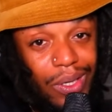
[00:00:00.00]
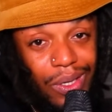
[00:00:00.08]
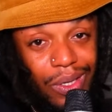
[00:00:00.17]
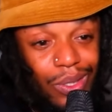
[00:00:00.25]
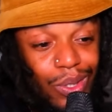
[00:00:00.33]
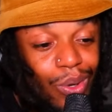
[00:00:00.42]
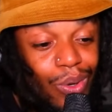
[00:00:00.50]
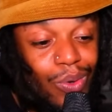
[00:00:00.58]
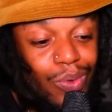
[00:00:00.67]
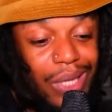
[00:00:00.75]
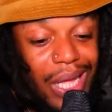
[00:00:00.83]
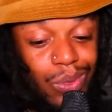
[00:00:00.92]
so
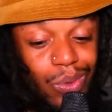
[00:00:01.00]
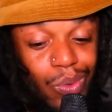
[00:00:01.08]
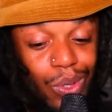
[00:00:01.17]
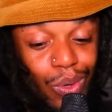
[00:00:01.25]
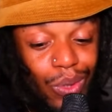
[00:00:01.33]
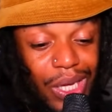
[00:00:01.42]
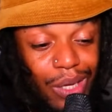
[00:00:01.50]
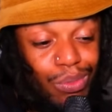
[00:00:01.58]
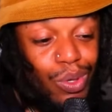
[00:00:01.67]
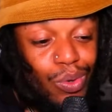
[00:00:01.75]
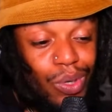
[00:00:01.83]
that's what we're gonna keep doing.